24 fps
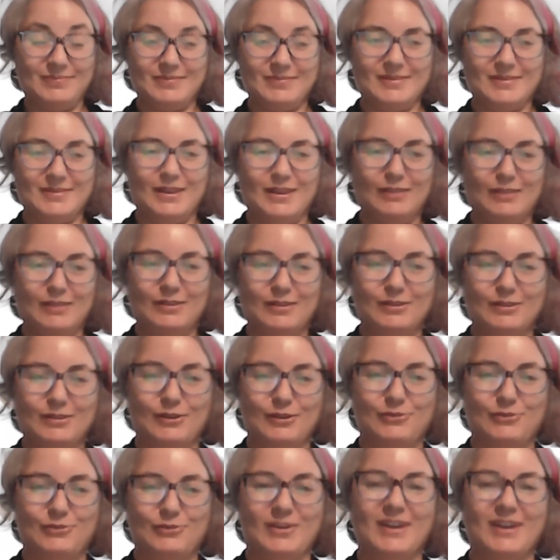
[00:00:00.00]
That's a
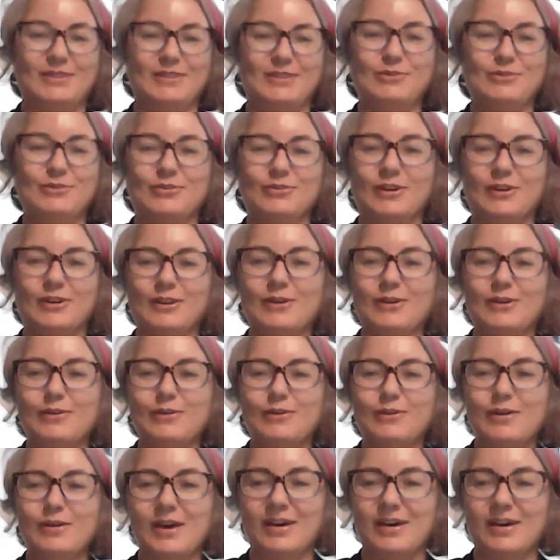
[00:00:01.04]
tough act to follow.